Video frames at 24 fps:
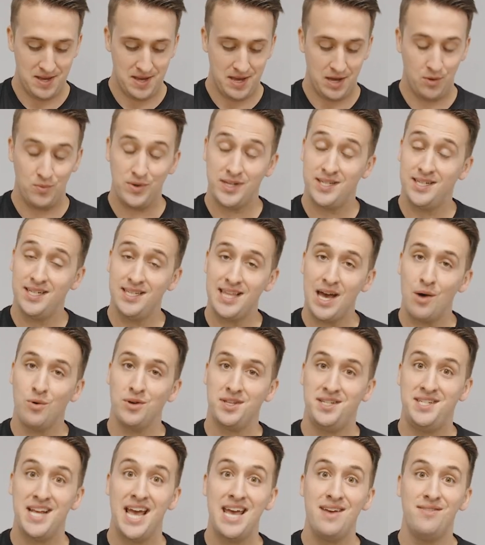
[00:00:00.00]
And we see that
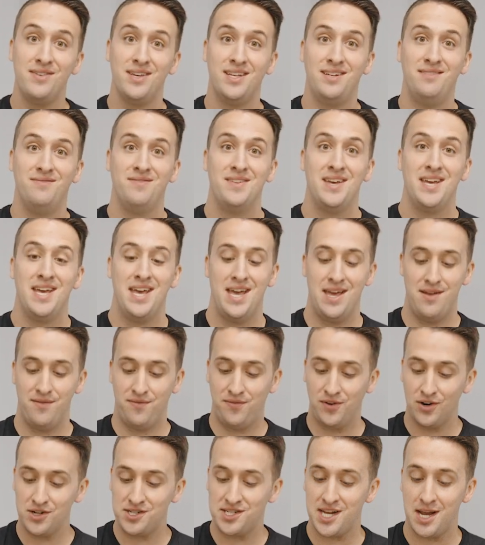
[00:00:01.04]
with David in
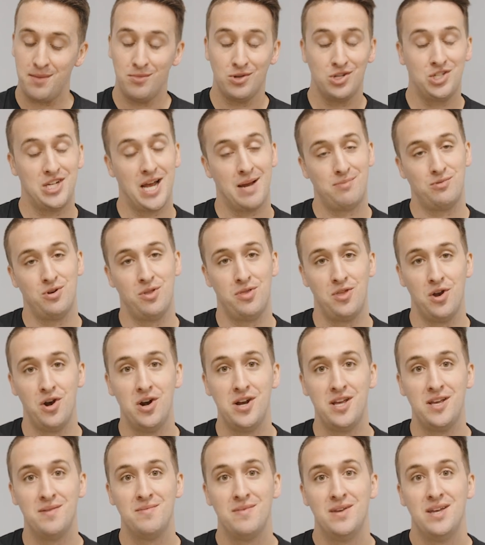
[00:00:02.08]
1 Samuel chapter
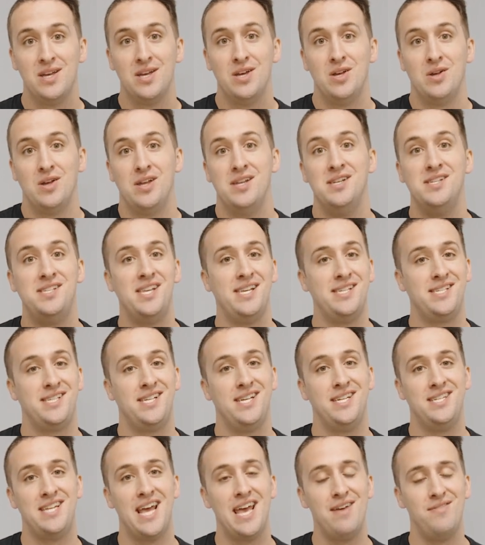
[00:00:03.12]
30. And you
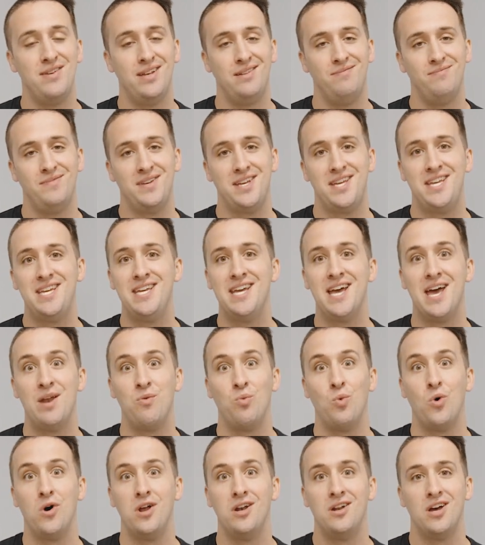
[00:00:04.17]
see David, he had
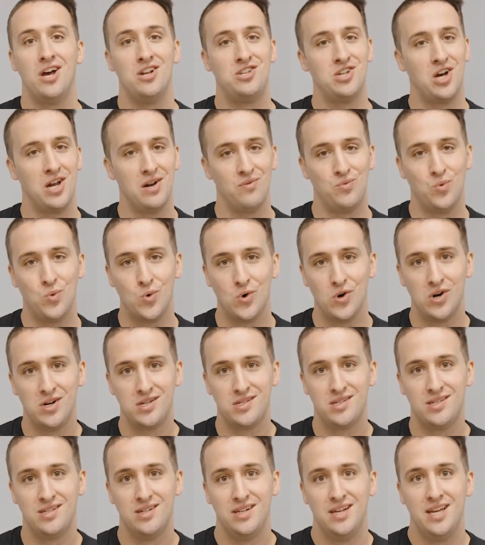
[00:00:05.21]
won a ton of
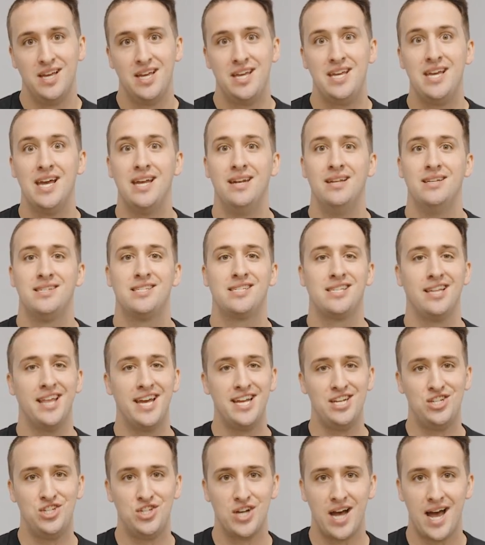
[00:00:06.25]
wars. He had
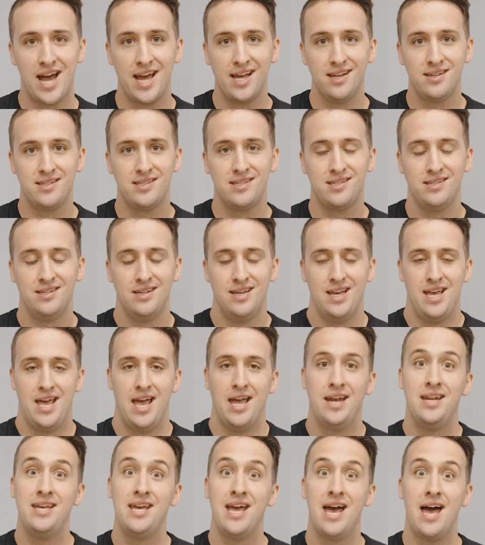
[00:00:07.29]
slayed giants,
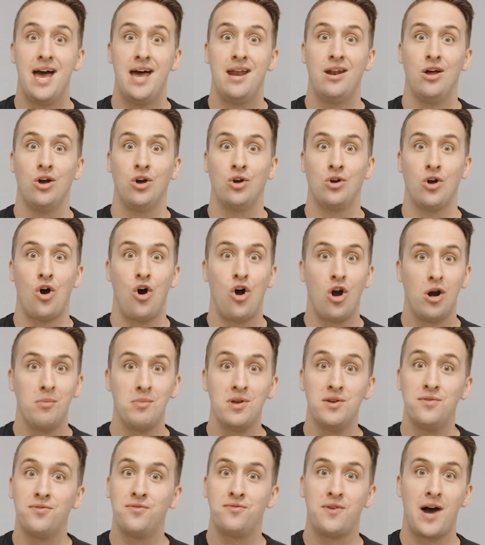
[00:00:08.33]
and he had an
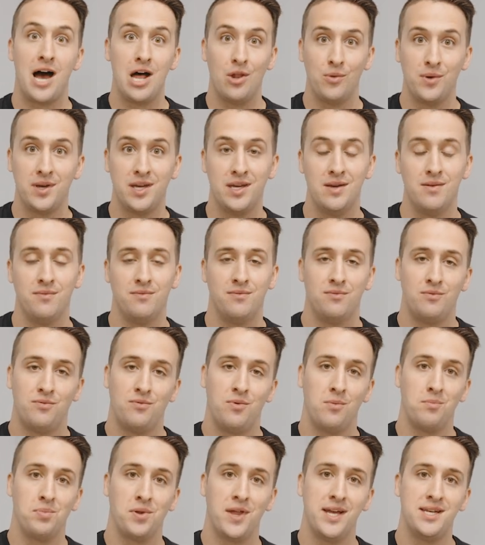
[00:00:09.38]
army following him
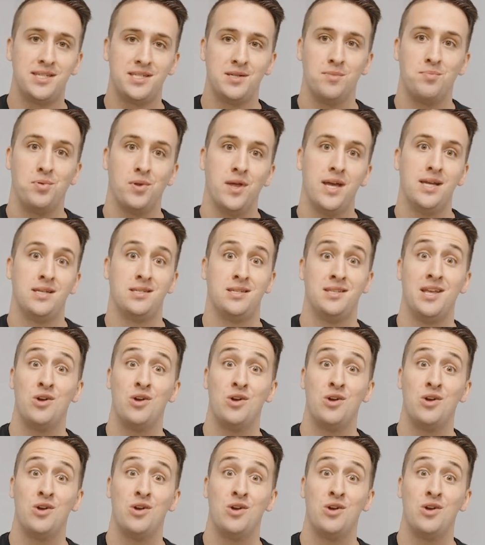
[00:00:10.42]
from place to place.